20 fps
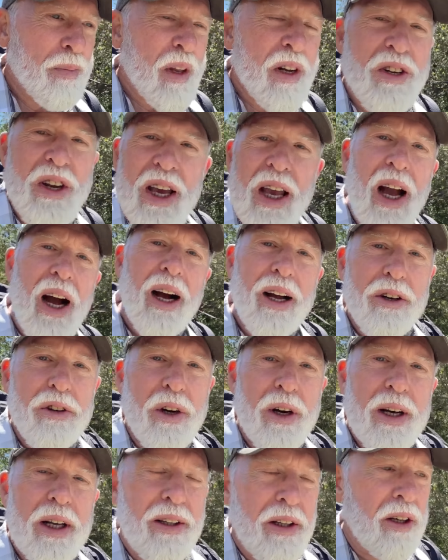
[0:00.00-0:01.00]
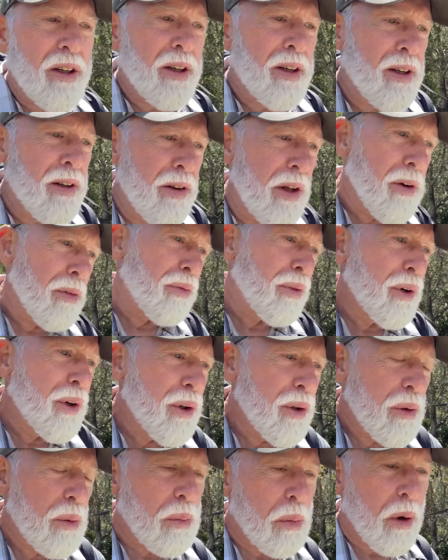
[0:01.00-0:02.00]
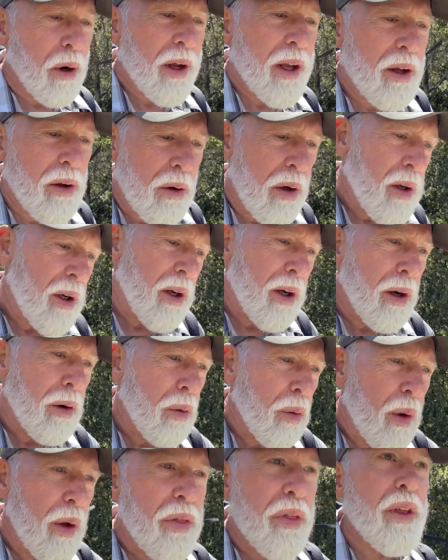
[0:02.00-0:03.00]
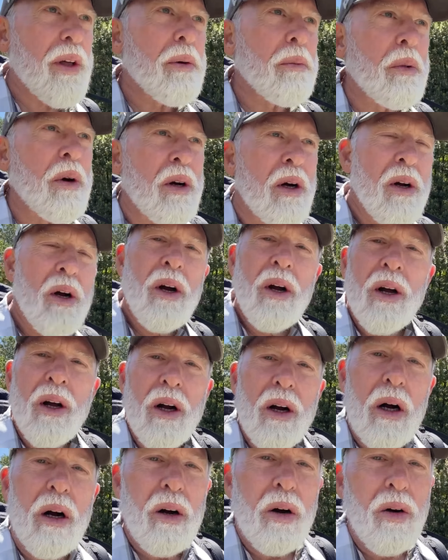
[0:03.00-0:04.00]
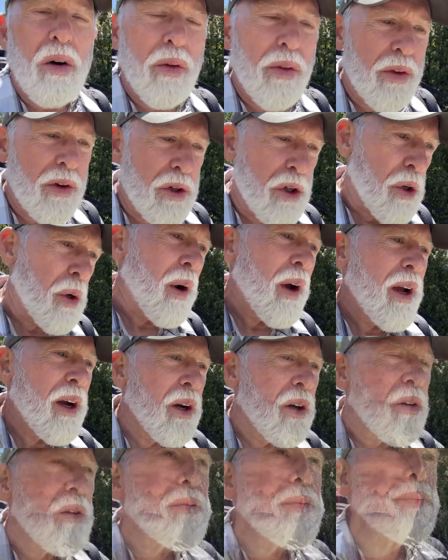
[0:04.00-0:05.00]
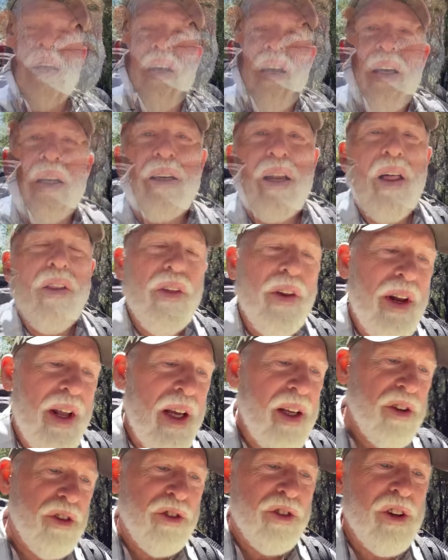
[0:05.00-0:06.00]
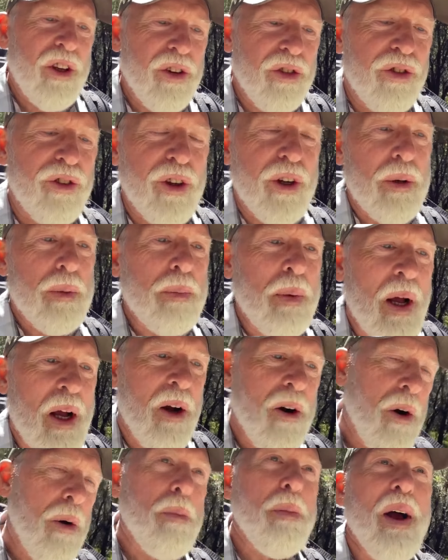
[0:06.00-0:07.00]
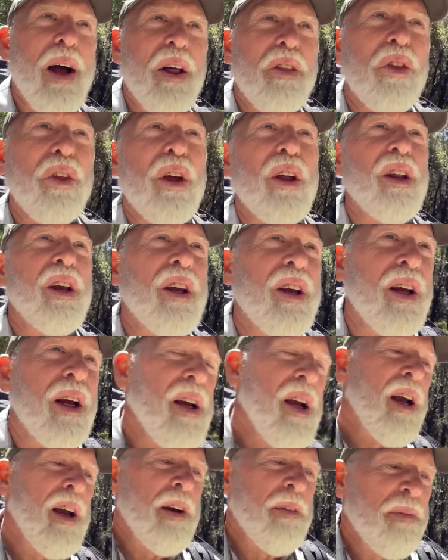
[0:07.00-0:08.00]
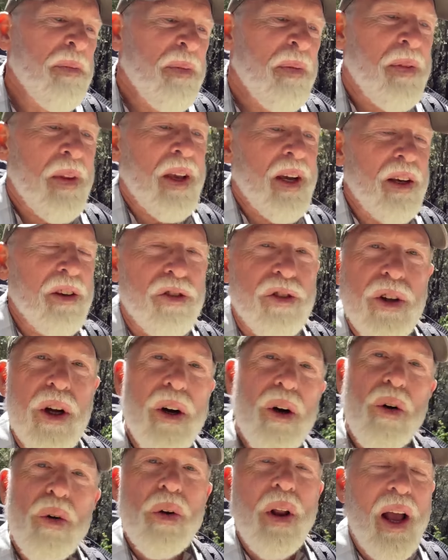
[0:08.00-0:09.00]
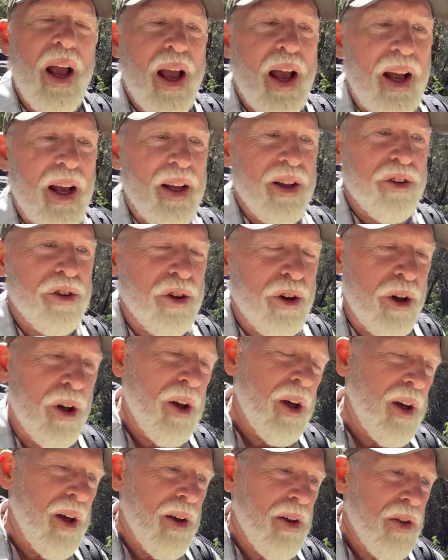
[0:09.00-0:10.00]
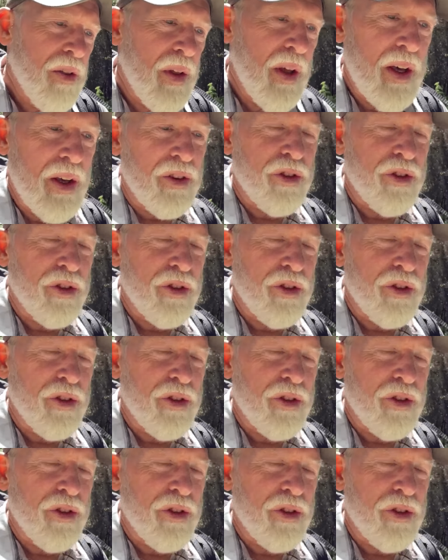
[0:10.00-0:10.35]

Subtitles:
dehydrate their food and bring it with them on the trail. Now, the next system or method is known as the